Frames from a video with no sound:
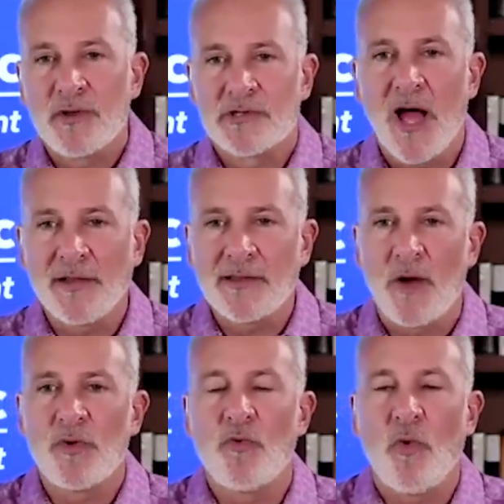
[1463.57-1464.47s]
it's not
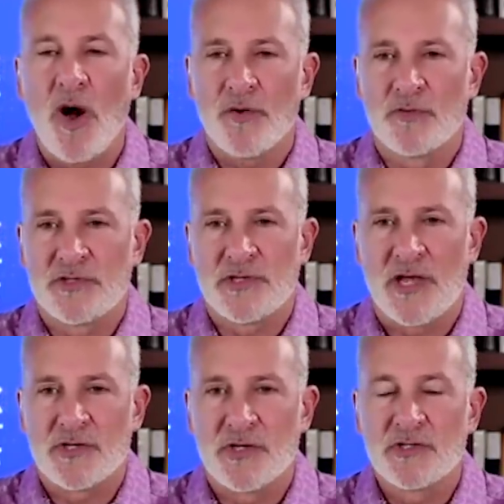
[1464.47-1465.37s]
that we want
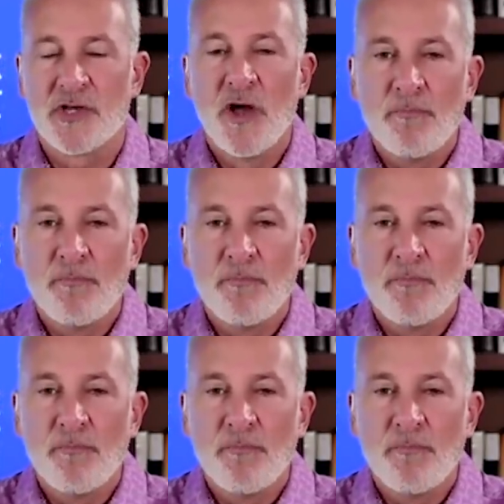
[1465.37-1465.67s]
recessions,